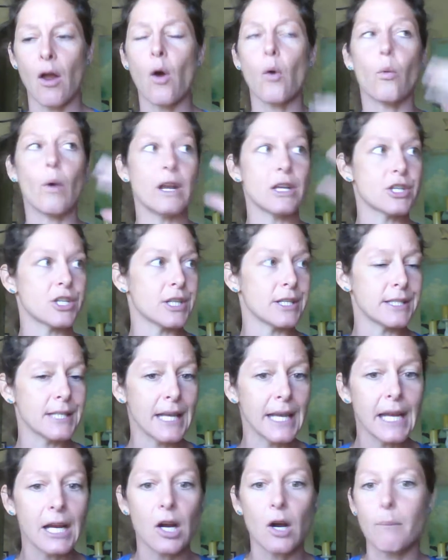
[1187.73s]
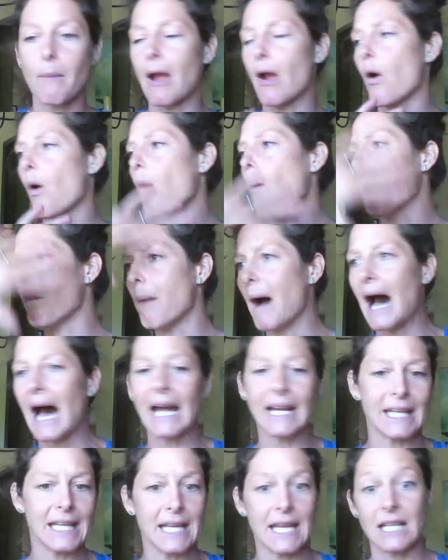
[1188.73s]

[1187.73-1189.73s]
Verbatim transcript: oh, when she's here, my whole body